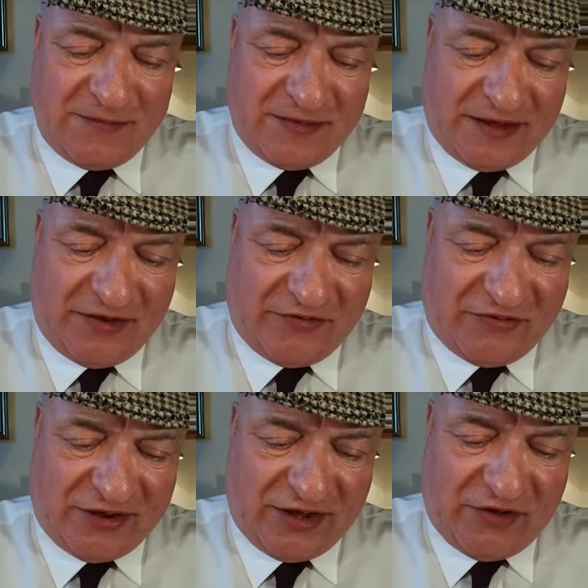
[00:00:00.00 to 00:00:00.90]
Let's
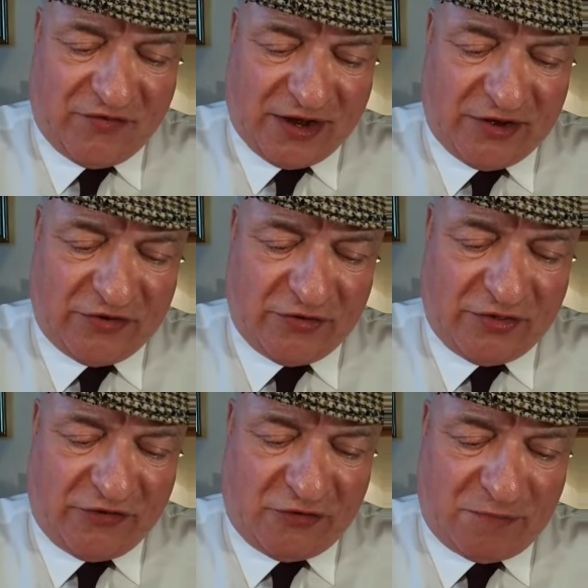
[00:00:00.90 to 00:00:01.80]
see if I can do
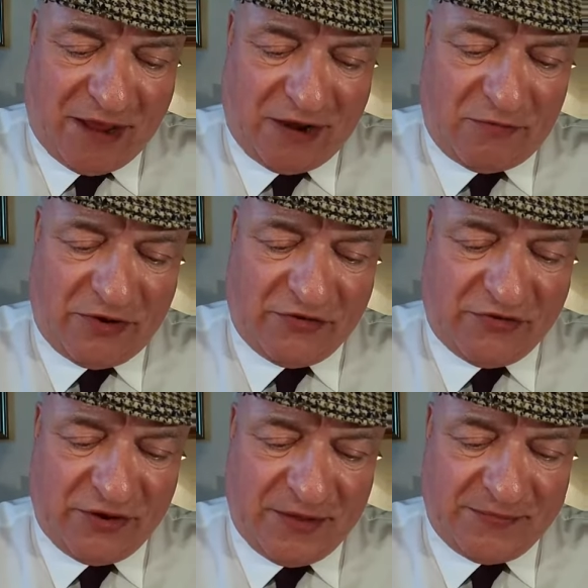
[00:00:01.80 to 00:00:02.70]
this backwards